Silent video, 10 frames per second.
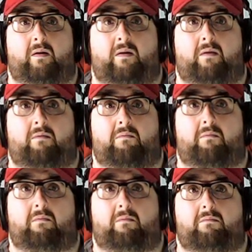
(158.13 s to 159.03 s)

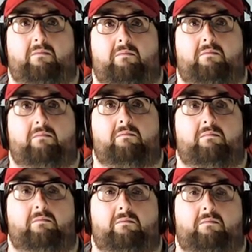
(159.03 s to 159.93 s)

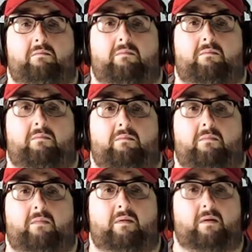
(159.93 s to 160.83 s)

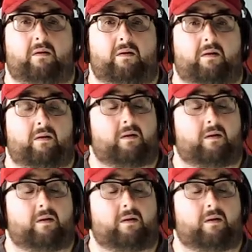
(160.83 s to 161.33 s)
Nothing is said.